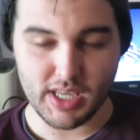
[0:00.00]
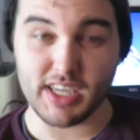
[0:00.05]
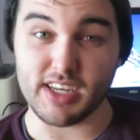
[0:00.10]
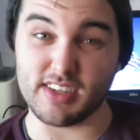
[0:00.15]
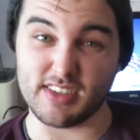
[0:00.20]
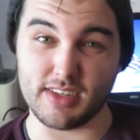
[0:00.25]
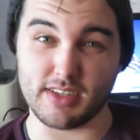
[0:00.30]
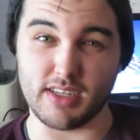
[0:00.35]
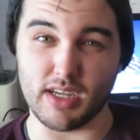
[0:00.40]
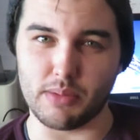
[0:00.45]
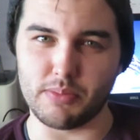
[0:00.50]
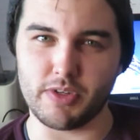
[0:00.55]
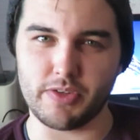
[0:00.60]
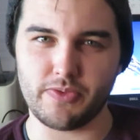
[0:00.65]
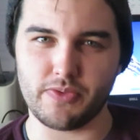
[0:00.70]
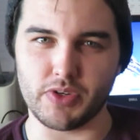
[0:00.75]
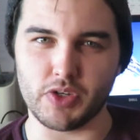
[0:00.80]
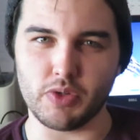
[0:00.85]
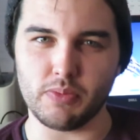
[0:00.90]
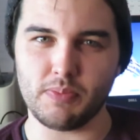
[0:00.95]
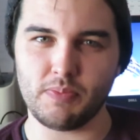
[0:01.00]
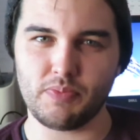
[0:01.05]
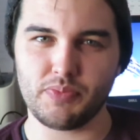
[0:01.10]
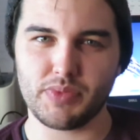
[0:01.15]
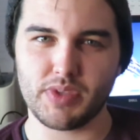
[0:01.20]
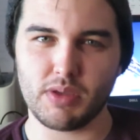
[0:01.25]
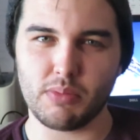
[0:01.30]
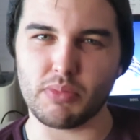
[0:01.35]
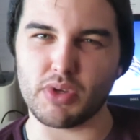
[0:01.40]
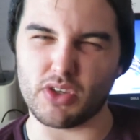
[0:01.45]
It is a dubbed film
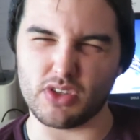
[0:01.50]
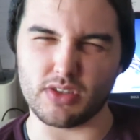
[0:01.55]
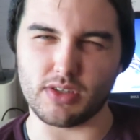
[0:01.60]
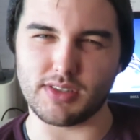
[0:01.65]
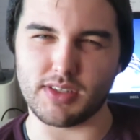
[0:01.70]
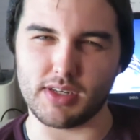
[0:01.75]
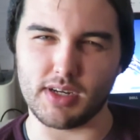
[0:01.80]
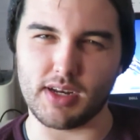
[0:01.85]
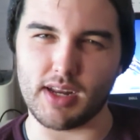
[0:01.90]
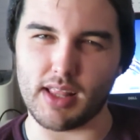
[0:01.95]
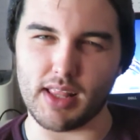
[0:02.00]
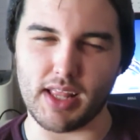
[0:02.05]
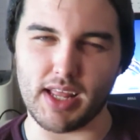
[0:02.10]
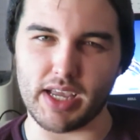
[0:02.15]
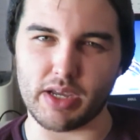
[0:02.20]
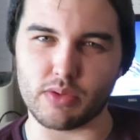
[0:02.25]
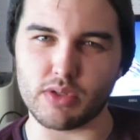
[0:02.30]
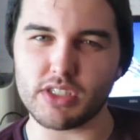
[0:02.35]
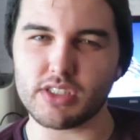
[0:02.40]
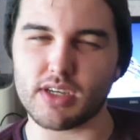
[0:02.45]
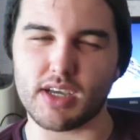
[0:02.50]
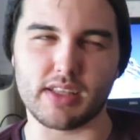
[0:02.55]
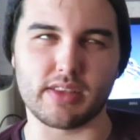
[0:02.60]
because it's in another language.